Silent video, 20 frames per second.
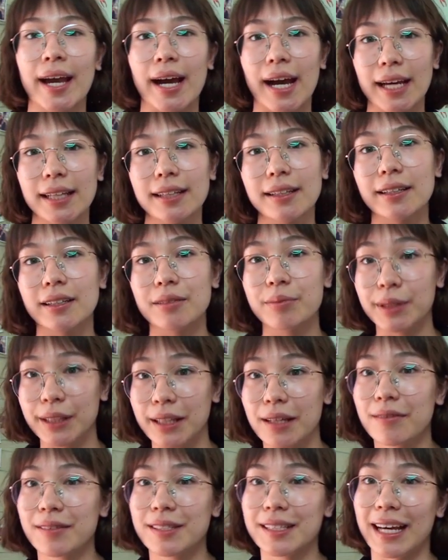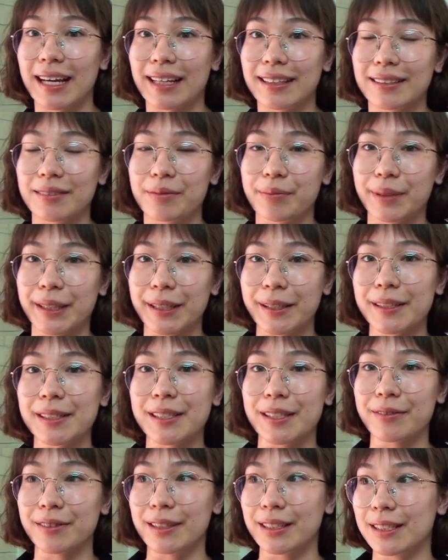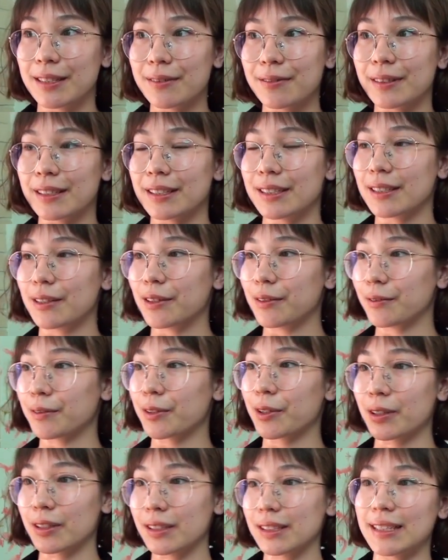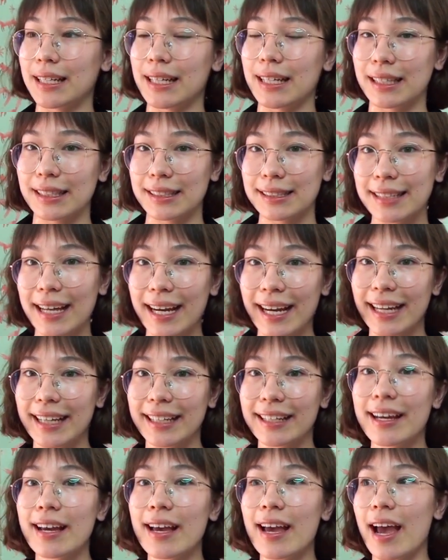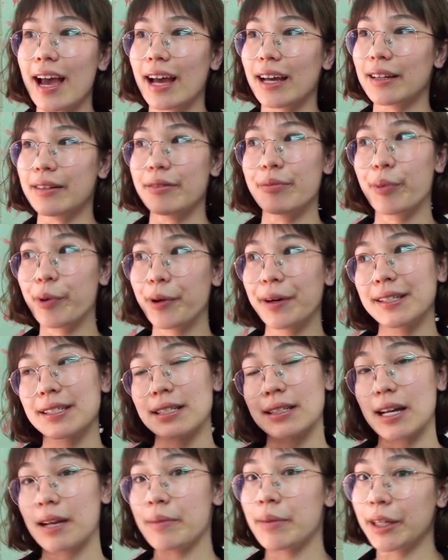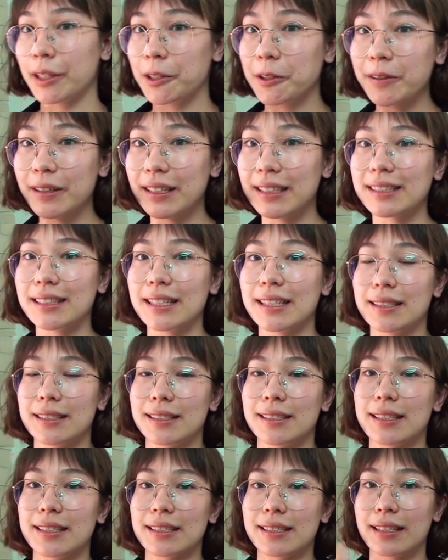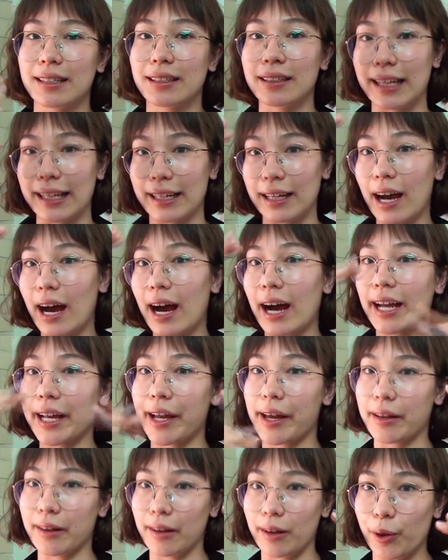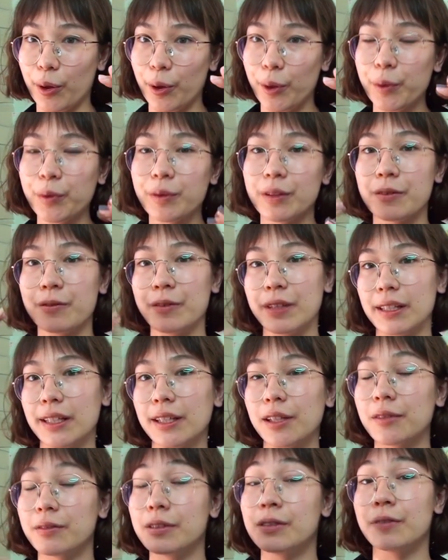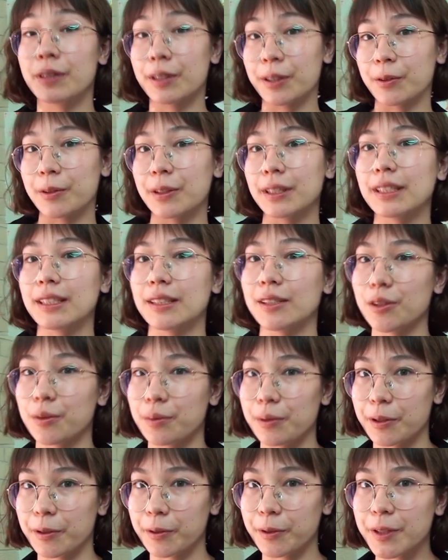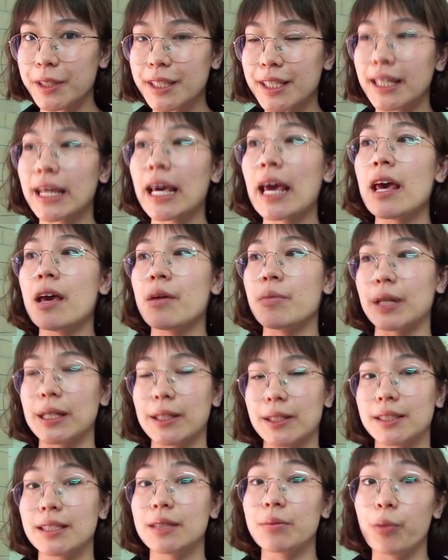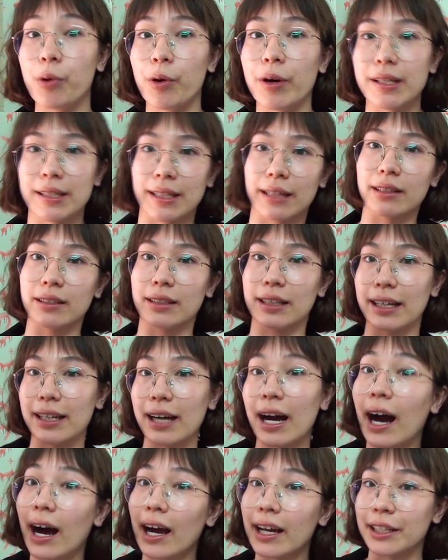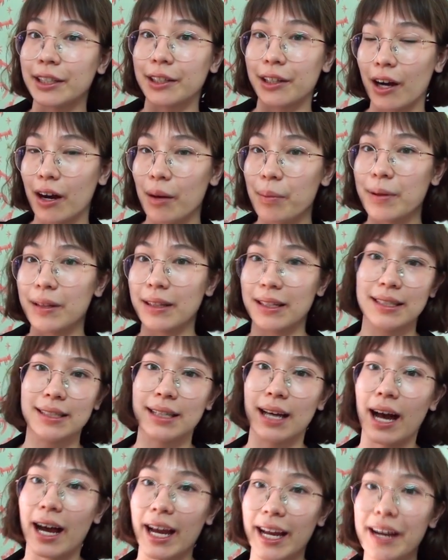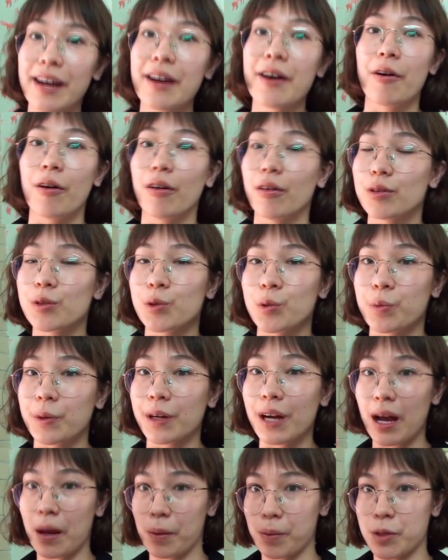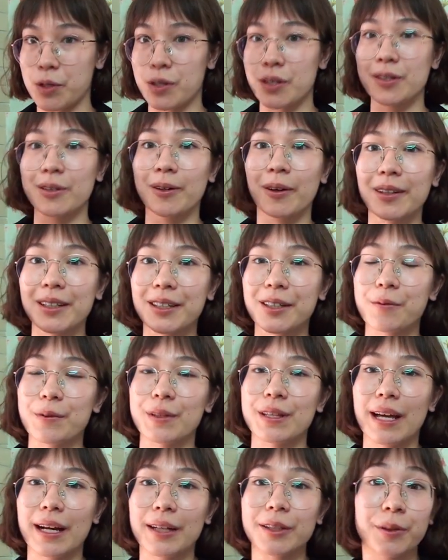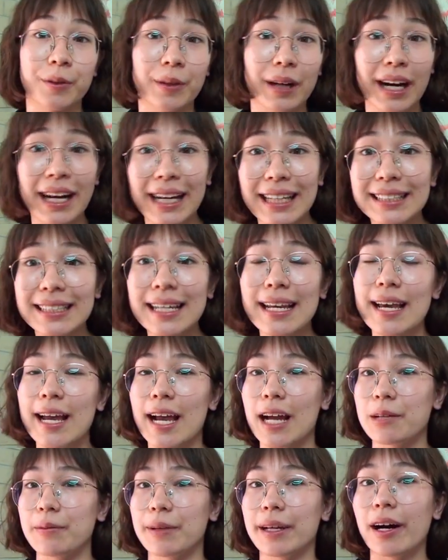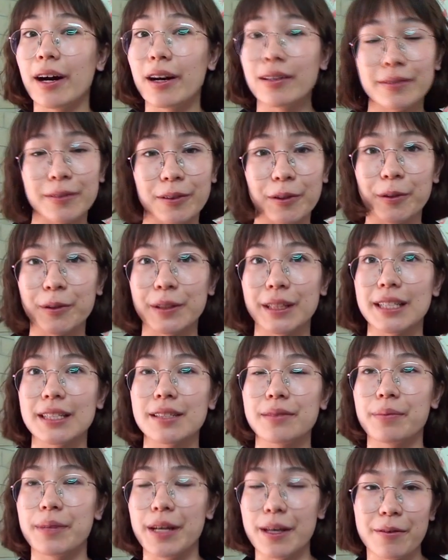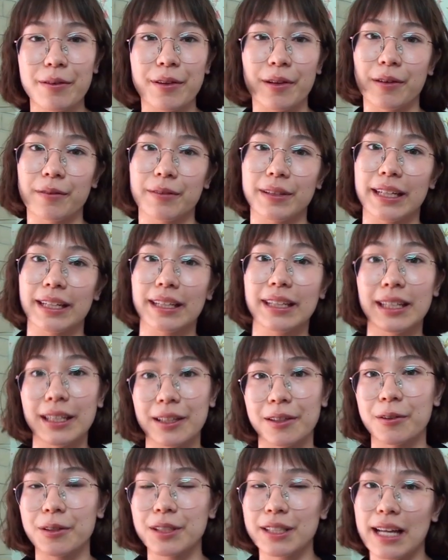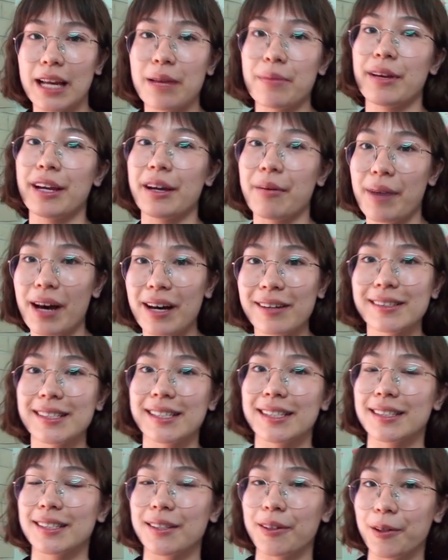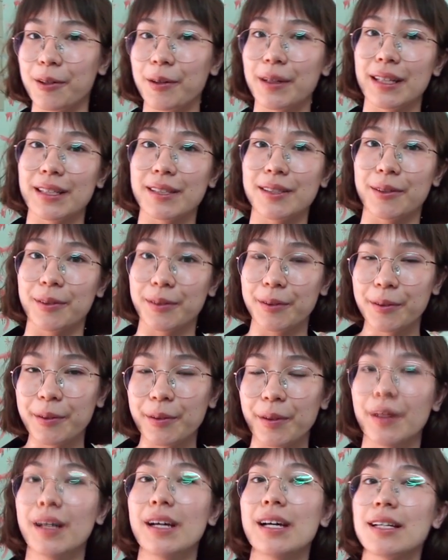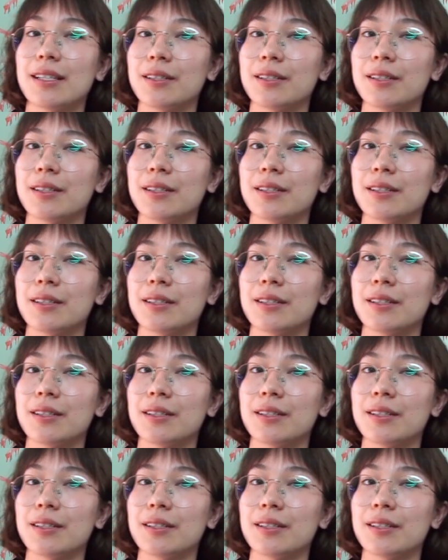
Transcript: Adler believes that because of the difference of girls staying inside and boys climbing trees, it's this high and low, the feeling of inferiority and superiority, because the boys are higher up in the sky, also perhaps just taller with natural height, and we have all these myths of heroes climbing mountains, oh, he's so cool.